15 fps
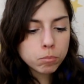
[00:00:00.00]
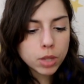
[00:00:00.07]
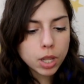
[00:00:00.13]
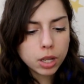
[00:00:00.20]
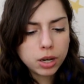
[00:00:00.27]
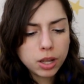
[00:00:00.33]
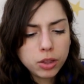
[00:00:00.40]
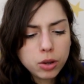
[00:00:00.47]

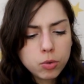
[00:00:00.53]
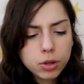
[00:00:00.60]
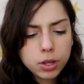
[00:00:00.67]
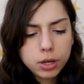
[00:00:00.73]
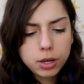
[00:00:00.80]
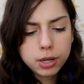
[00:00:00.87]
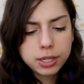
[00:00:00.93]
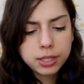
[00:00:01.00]
Another
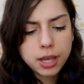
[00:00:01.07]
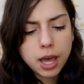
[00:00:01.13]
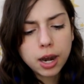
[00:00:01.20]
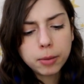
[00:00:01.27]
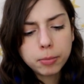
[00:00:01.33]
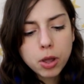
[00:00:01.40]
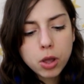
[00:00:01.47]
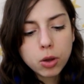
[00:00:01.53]
one is that
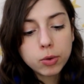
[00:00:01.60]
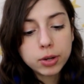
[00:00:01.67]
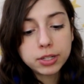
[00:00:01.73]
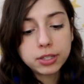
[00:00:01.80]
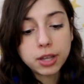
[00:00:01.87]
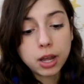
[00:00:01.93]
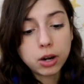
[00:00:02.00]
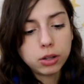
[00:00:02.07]
I'm not always
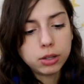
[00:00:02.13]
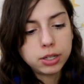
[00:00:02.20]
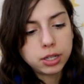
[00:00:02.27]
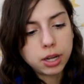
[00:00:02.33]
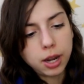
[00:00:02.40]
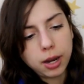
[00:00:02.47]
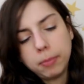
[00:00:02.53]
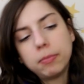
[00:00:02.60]
sad all the
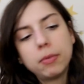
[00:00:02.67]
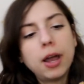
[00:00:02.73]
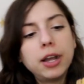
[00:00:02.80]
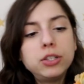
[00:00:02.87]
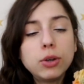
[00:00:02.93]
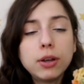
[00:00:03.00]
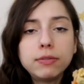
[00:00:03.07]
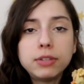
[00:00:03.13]
time. I
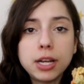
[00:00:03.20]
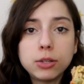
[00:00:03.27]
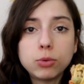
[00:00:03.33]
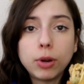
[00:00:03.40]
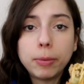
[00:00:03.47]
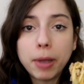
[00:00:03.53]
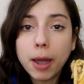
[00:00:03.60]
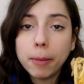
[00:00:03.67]
do have days
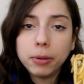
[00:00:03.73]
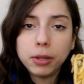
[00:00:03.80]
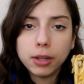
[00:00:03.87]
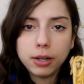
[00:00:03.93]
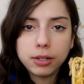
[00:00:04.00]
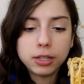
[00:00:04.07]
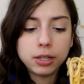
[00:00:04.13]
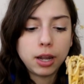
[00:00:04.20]
where I'm happy,
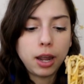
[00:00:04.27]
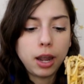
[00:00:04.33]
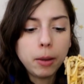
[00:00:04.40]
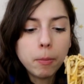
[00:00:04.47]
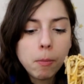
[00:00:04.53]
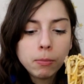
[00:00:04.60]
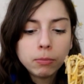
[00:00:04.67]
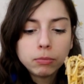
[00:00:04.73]
like
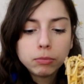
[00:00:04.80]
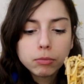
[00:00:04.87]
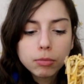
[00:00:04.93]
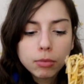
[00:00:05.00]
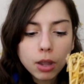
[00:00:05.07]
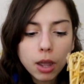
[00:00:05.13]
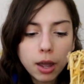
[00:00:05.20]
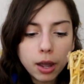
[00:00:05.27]
today.
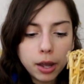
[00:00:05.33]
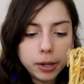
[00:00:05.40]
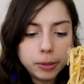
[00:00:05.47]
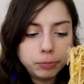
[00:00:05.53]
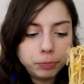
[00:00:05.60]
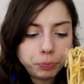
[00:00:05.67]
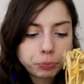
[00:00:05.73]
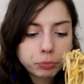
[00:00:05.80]

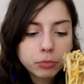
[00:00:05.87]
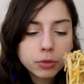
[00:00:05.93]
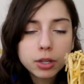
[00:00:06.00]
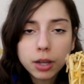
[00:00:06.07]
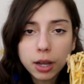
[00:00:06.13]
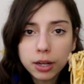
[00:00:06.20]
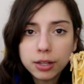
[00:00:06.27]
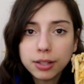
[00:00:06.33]
I
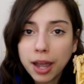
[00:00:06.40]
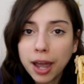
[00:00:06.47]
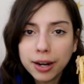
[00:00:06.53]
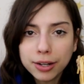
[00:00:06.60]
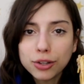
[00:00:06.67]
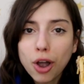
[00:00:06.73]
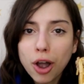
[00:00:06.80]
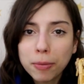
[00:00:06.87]
had
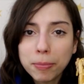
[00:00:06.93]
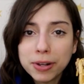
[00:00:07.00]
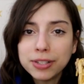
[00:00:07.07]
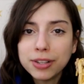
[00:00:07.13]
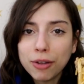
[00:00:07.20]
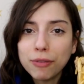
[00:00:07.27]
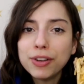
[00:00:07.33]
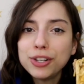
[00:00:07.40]
to talk
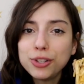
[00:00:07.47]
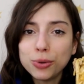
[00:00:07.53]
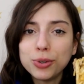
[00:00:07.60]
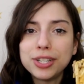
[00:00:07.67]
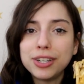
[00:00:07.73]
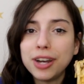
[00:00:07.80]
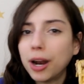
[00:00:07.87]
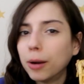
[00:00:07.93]
myself into it
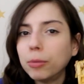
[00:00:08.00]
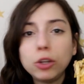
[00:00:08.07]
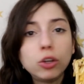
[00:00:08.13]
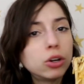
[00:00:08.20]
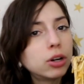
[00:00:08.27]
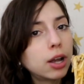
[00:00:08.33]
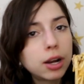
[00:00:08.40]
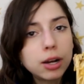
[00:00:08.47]
today. I'm like,
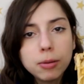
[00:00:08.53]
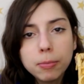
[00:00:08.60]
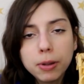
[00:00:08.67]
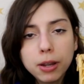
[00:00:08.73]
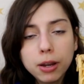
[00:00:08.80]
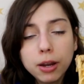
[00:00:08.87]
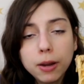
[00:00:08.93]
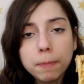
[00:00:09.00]
you're not going to
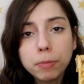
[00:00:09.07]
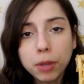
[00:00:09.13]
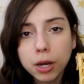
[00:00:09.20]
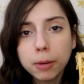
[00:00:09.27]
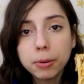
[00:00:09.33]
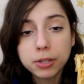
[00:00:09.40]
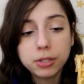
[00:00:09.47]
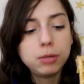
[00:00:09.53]
be in a
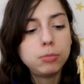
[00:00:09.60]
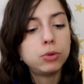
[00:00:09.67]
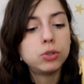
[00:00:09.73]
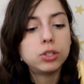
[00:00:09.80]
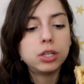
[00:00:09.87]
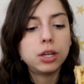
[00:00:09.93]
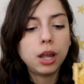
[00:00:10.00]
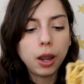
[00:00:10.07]
pissy mood
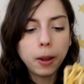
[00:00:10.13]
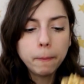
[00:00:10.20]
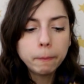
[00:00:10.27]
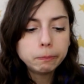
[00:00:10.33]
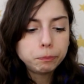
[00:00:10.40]
today.